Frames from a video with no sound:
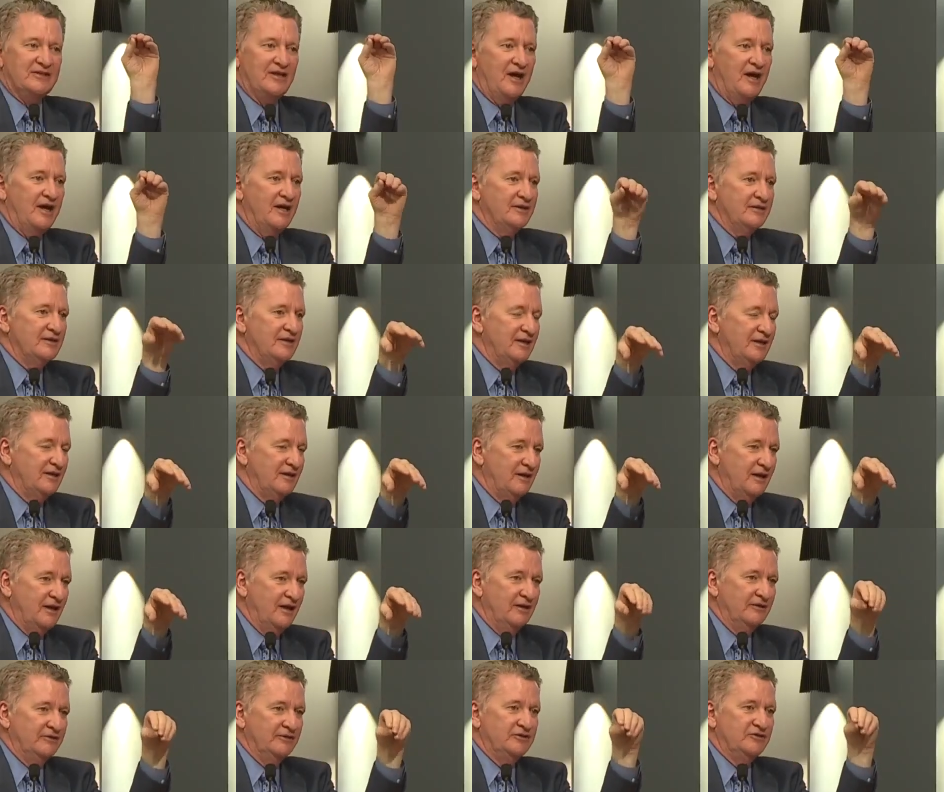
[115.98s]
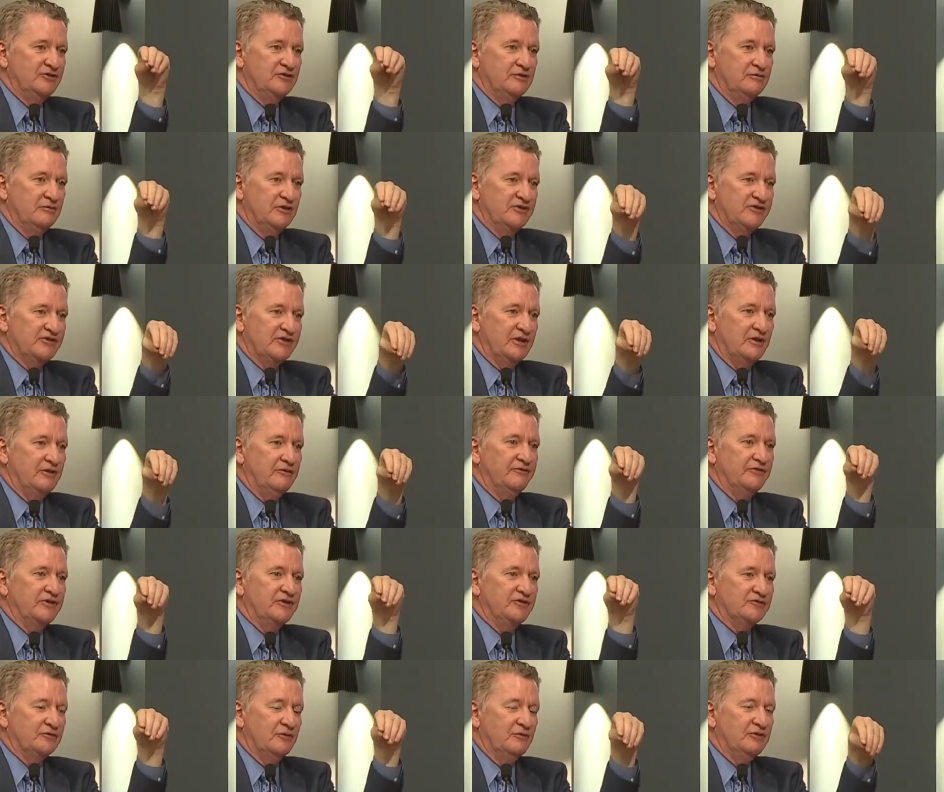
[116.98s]
not an island to itself
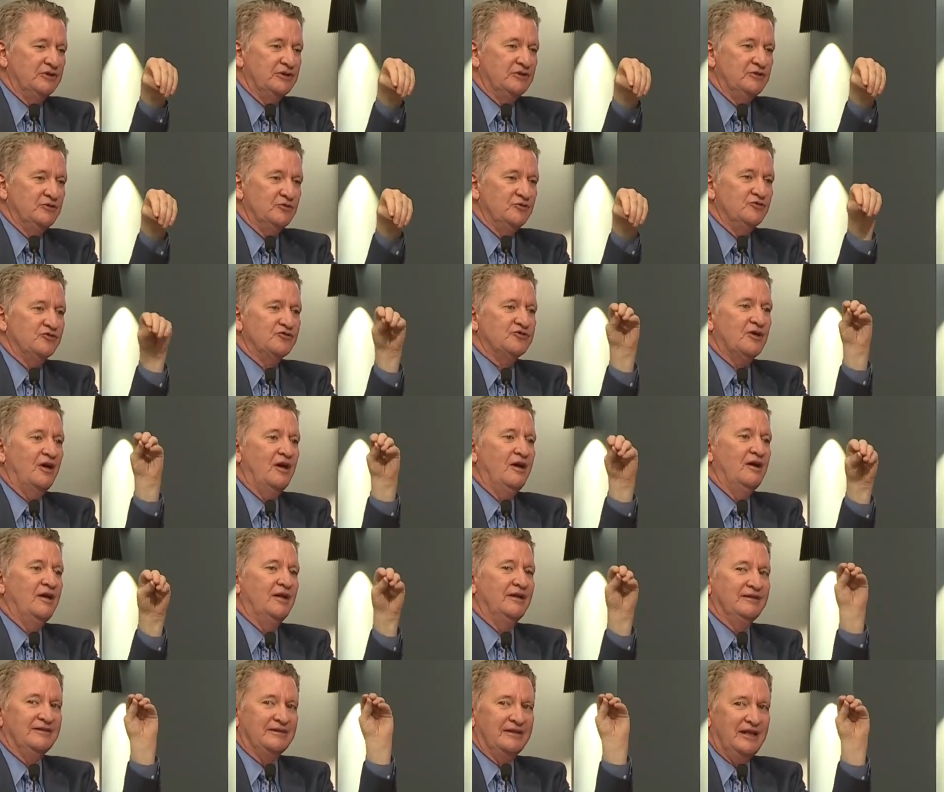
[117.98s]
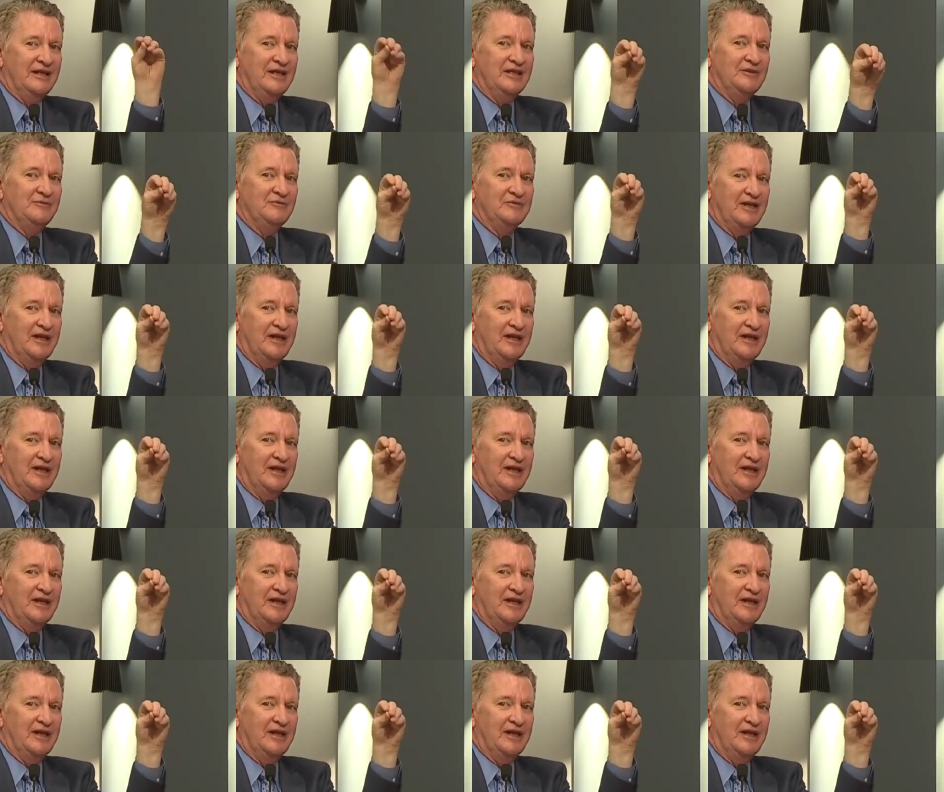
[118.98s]
that's only used on game